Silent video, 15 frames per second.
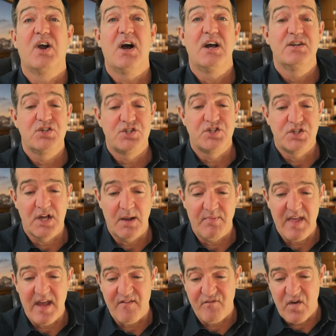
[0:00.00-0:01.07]

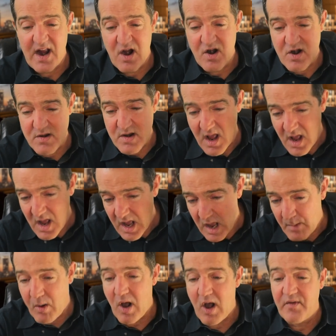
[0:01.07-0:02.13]
gunship that fired
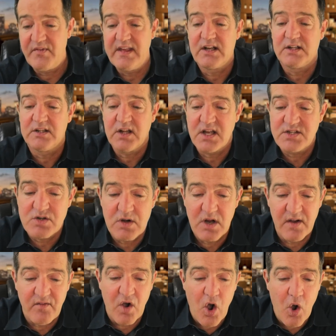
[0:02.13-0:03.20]
upon the cluster
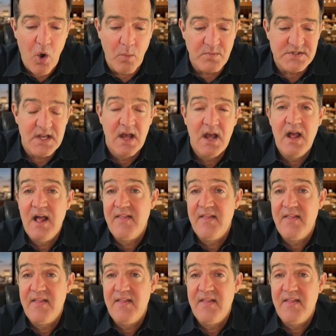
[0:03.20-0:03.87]
of homes